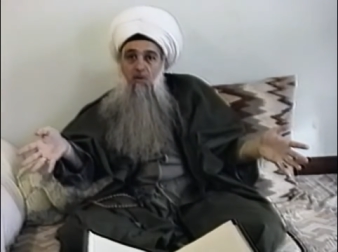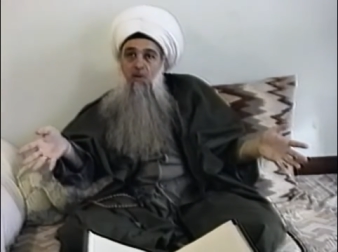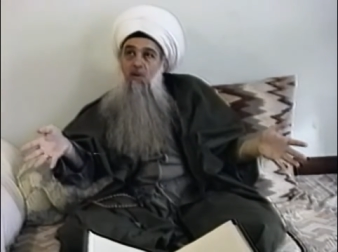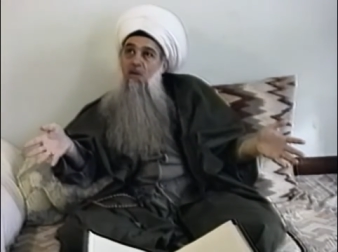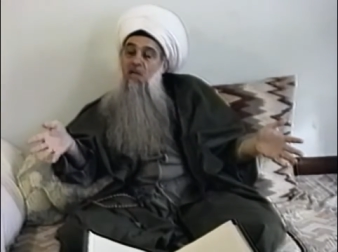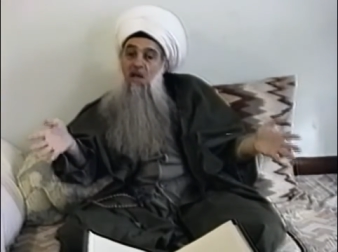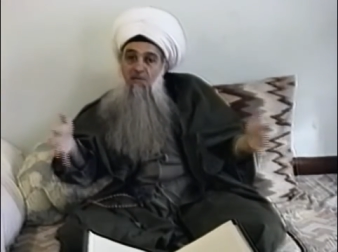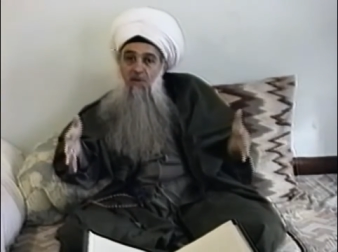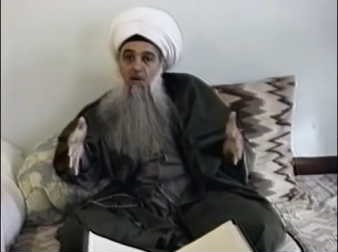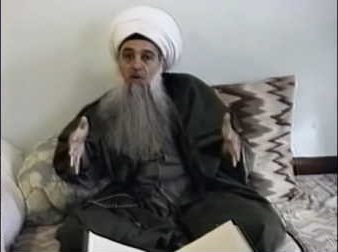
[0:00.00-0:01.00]
uh,
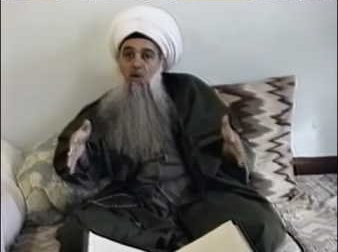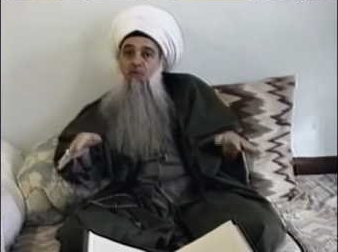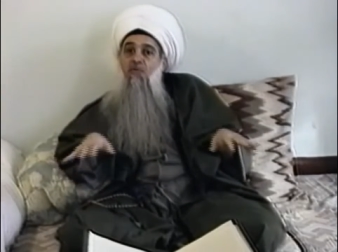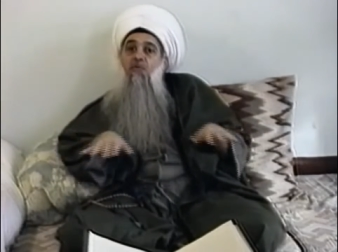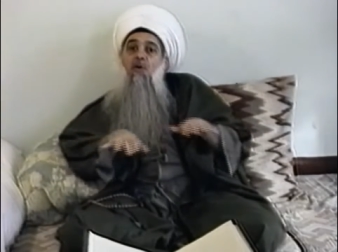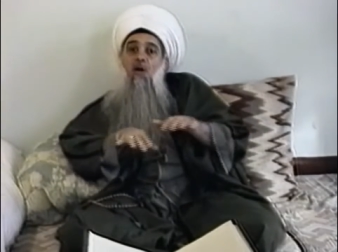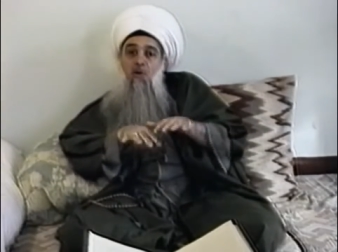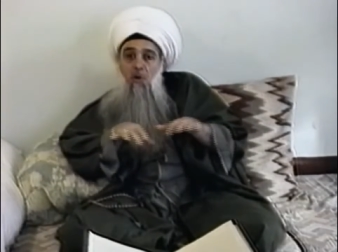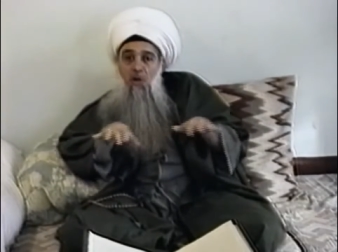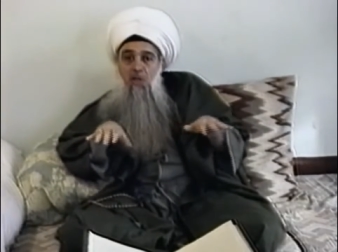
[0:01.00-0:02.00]
level of
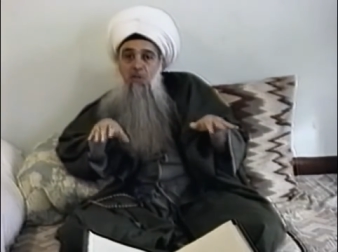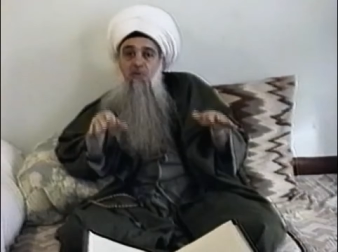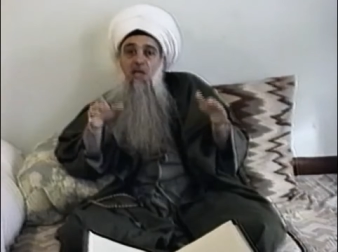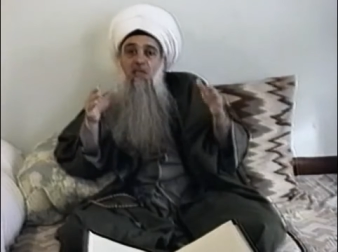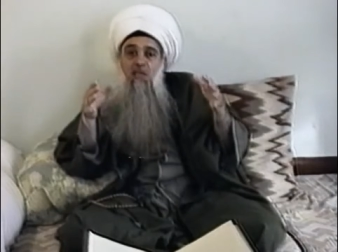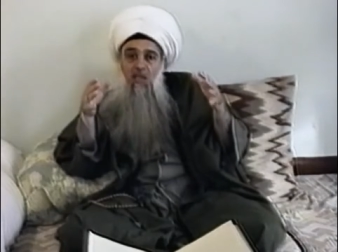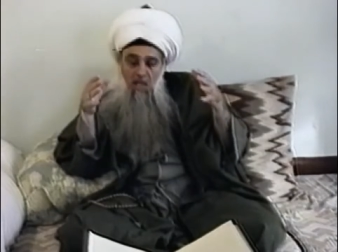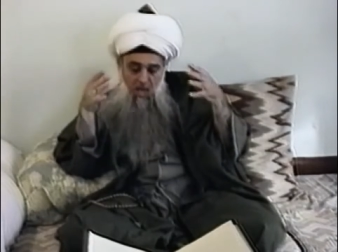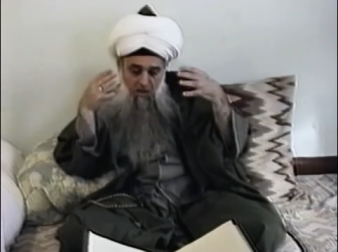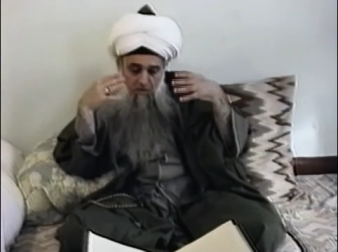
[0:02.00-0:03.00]
knowledge that the,
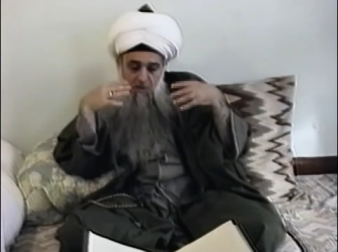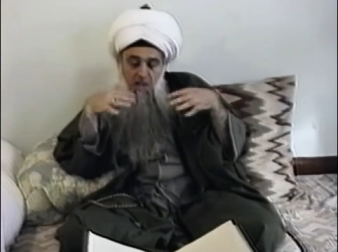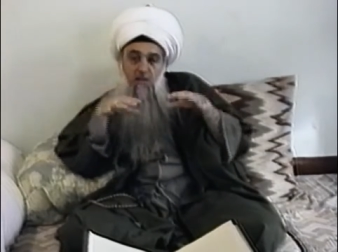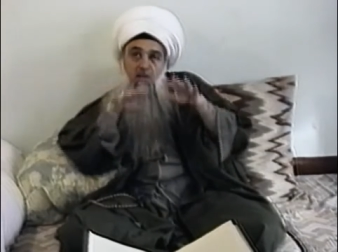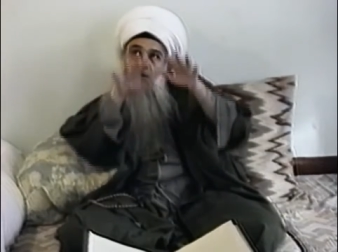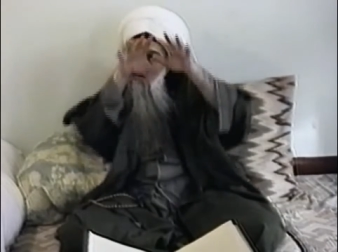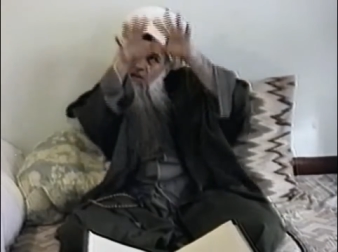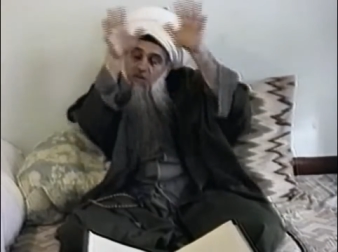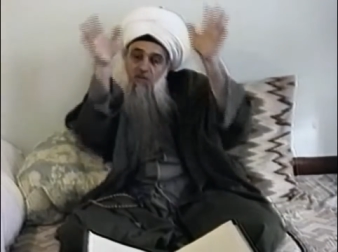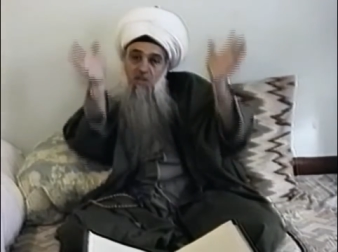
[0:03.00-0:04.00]
that
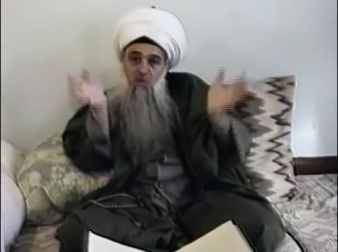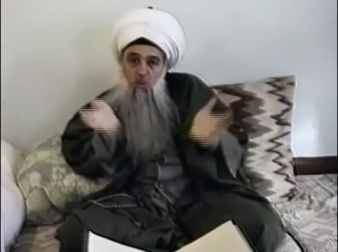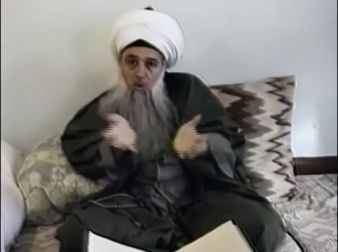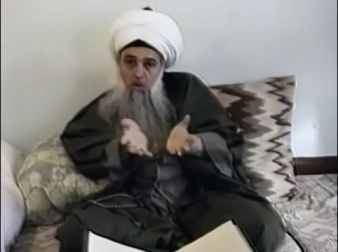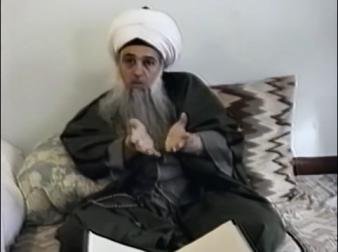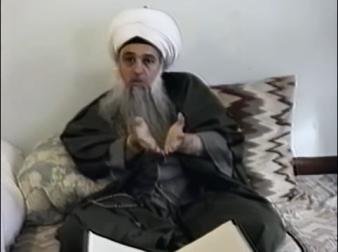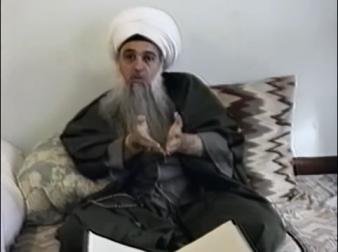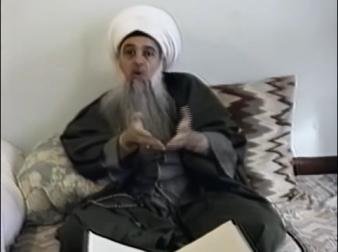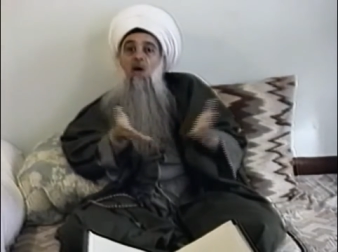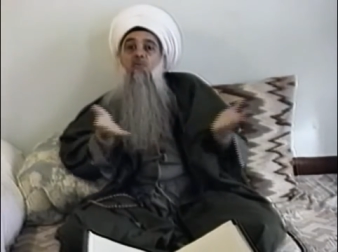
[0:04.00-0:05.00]
in this world
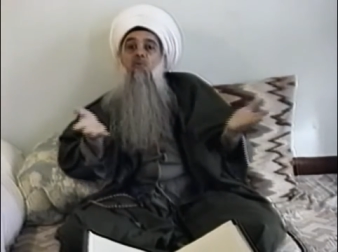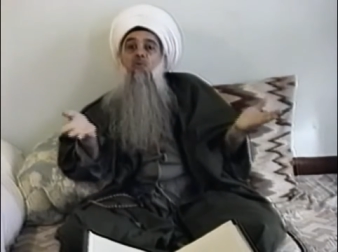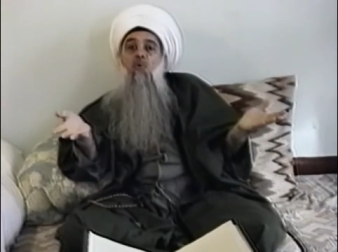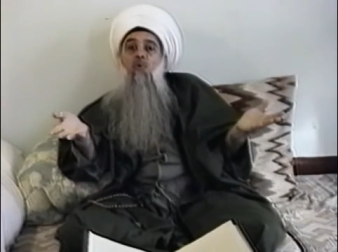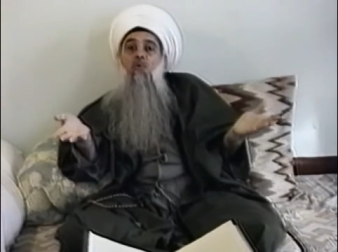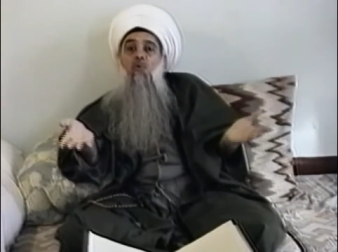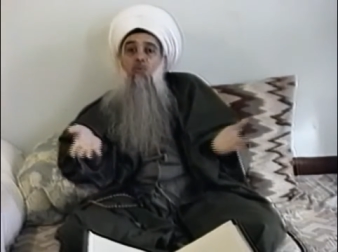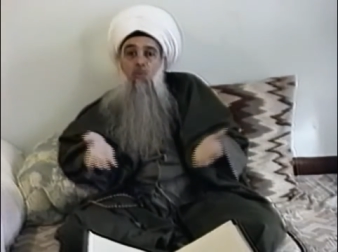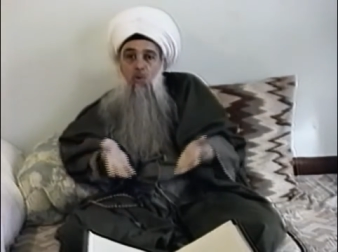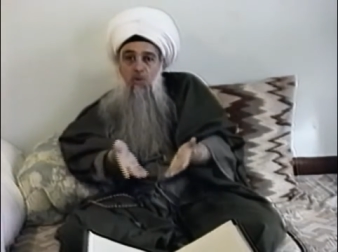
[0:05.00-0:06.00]
you have to go
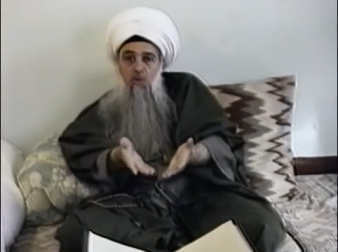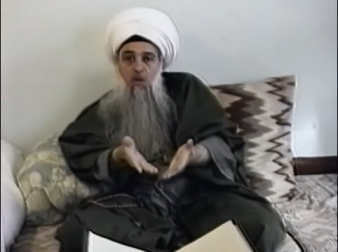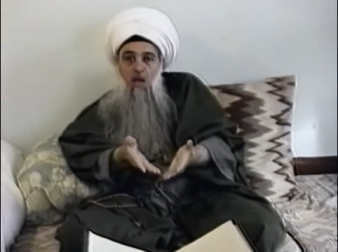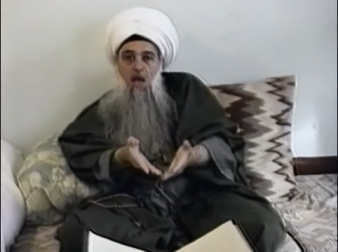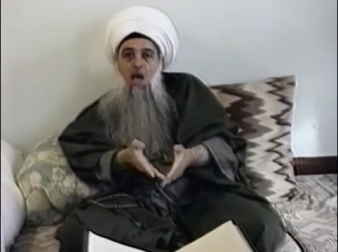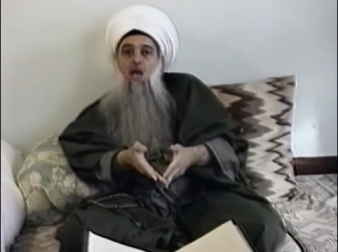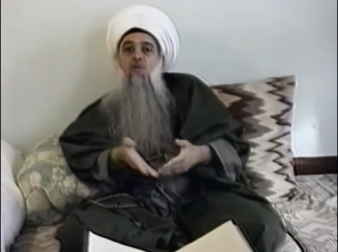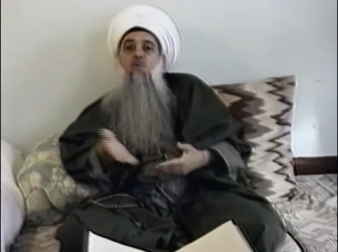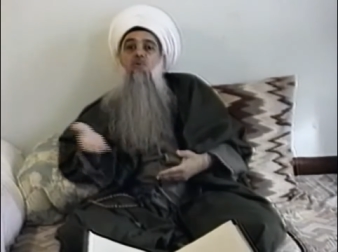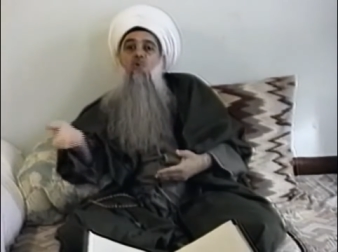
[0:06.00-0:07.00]
through books
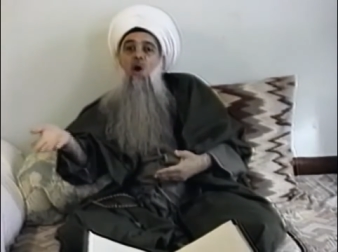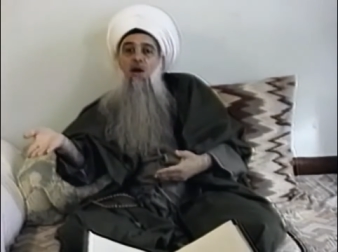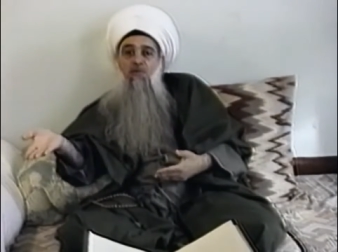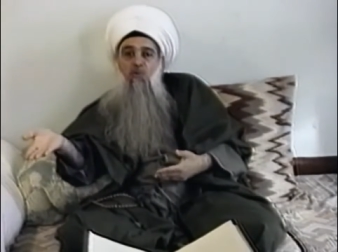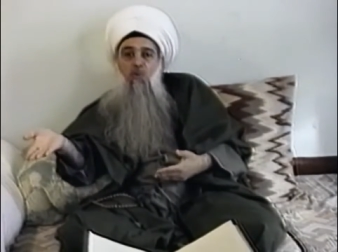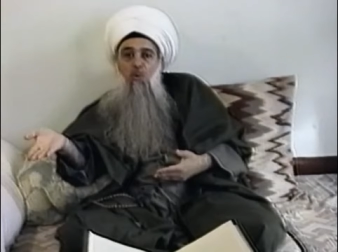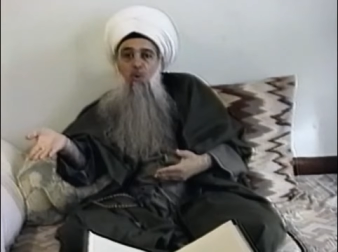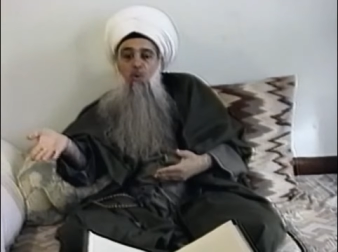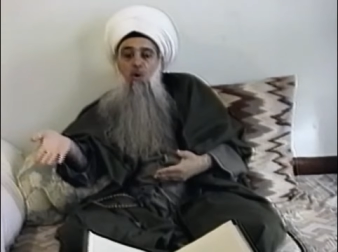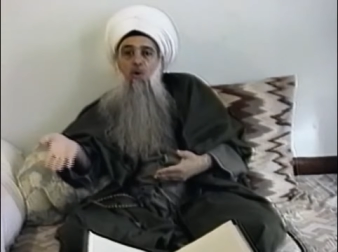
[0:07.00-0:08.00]
and you have to
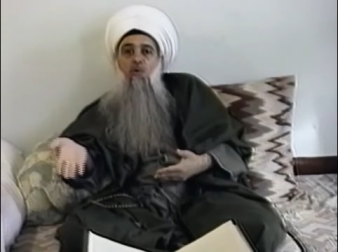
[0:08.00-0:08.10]
go